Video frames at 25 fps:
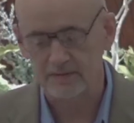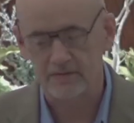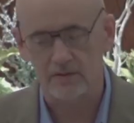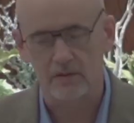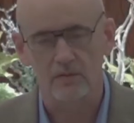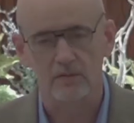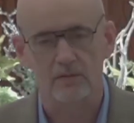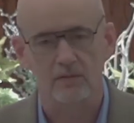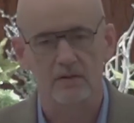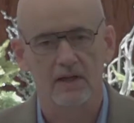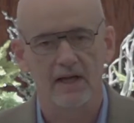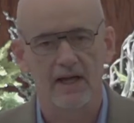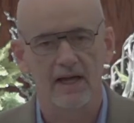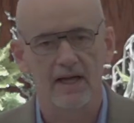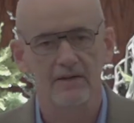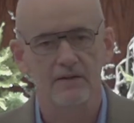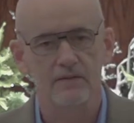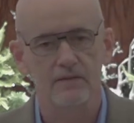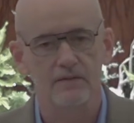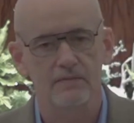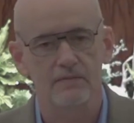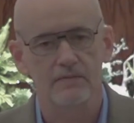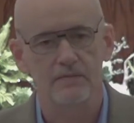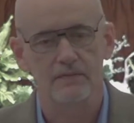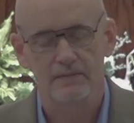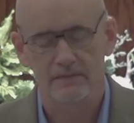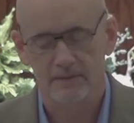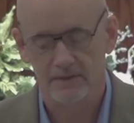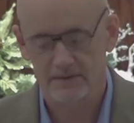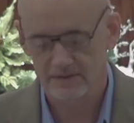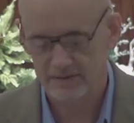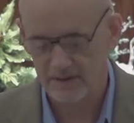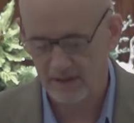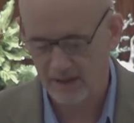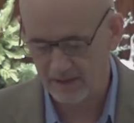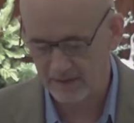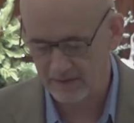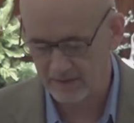So glad you've
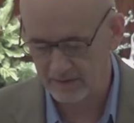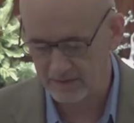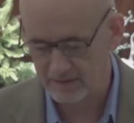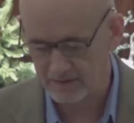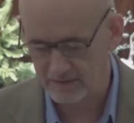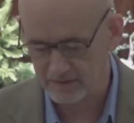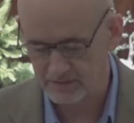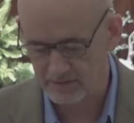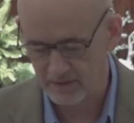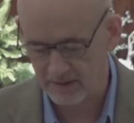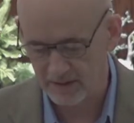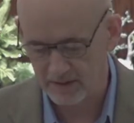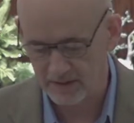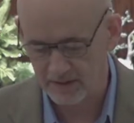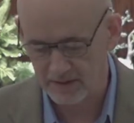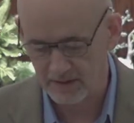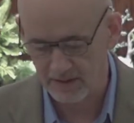decided to study